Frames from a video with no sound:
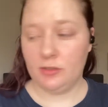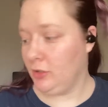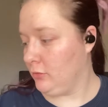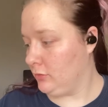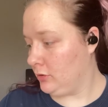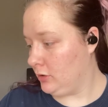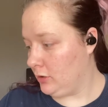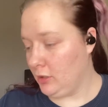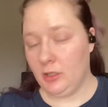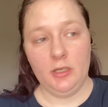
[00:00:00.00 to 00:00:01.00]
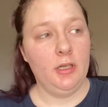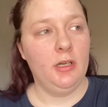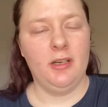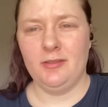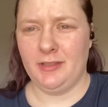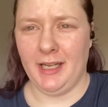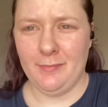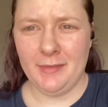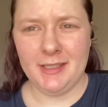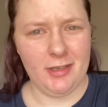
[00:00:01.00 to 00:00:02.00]
So, oh yeah,
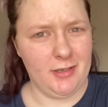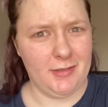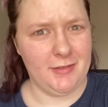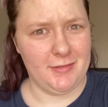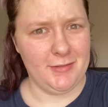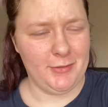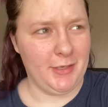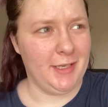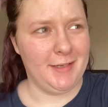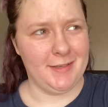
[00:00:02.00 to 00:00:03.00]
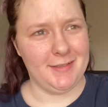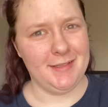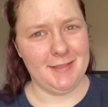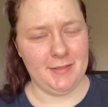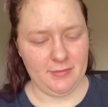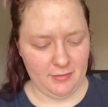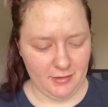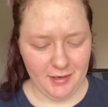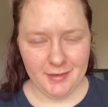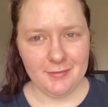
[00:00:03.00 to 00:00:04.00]
my chair is also squeaky because it's
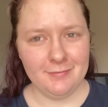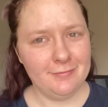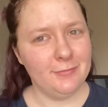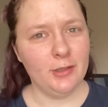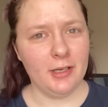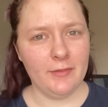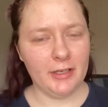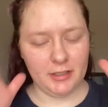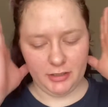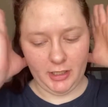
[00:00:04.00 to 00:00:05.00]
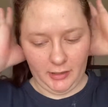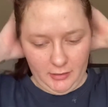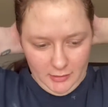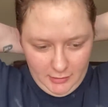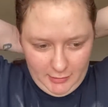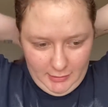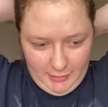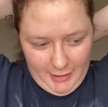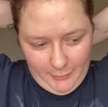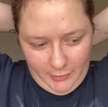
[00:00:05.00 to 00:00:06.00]
not a very good chair.
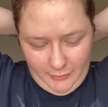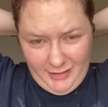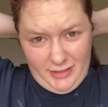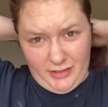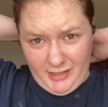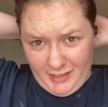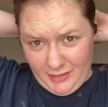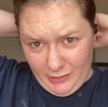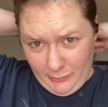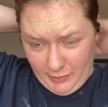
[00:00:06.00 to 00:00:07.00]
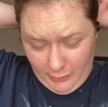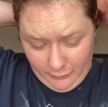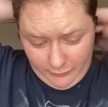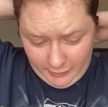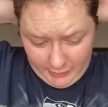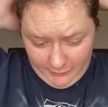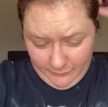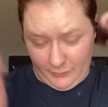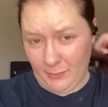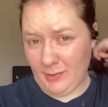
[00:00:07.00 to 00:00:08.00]
I will eventually get a new one, hopefully.
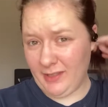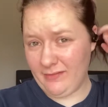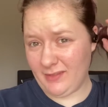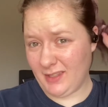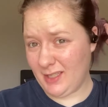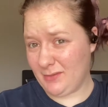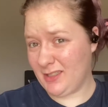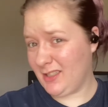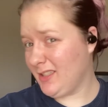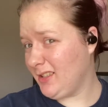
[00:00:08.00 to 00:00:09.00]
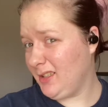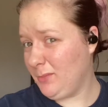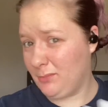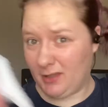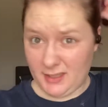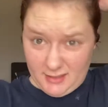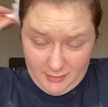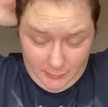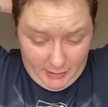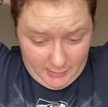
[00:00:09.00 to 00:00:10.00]
But I'm just gonna clip this
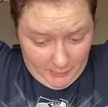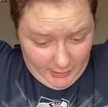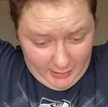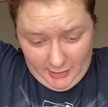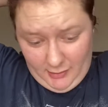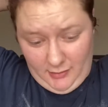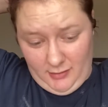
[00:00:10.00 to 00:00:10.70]
little piece back here